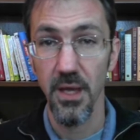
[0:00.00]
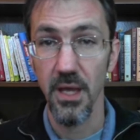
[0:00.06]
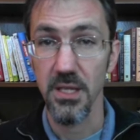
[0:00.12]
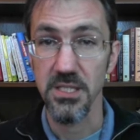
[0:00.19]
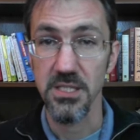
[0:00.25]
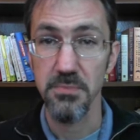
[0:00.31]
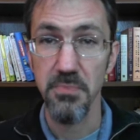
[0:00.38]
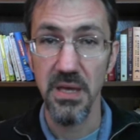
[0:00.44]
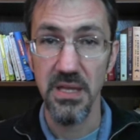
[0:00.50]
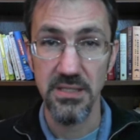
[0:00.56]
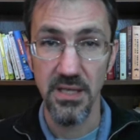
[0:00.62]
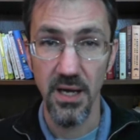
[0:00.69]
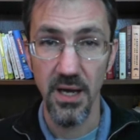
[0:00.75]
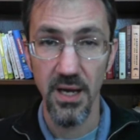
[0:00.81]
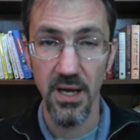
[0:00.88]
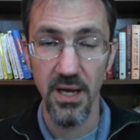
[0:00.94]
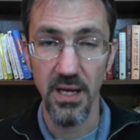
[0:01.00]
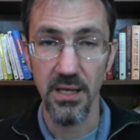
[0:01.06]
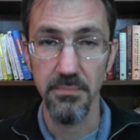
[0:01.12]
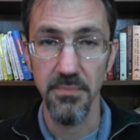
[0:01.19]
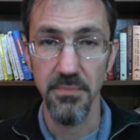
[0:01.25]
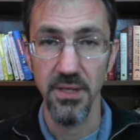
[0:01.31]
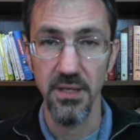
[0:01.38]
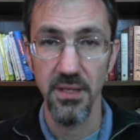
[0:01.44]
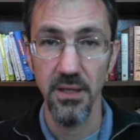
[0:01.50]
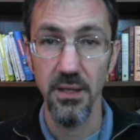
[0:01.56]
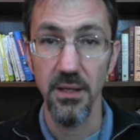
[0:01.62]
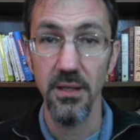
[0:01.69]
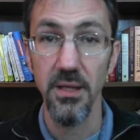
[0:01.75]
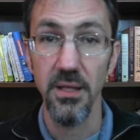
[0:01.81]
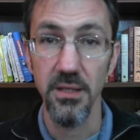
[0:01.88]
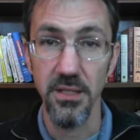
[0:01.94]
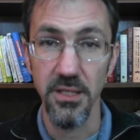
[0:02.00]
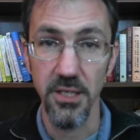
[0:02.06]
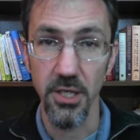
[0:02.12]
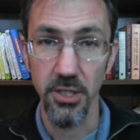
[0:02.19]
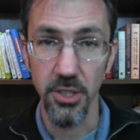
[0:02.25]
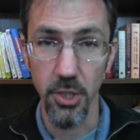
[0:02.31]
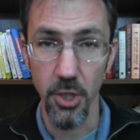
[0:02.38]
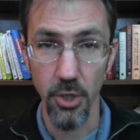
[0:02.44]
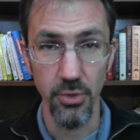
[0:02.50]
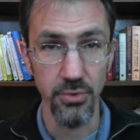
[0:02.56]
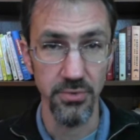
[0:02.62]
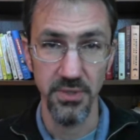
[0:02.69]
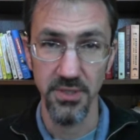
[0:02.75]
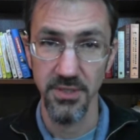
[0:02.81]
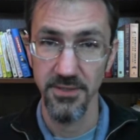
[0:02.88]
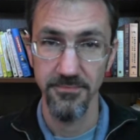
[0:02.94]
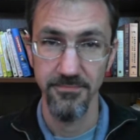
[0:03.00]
and spend time in the unknown.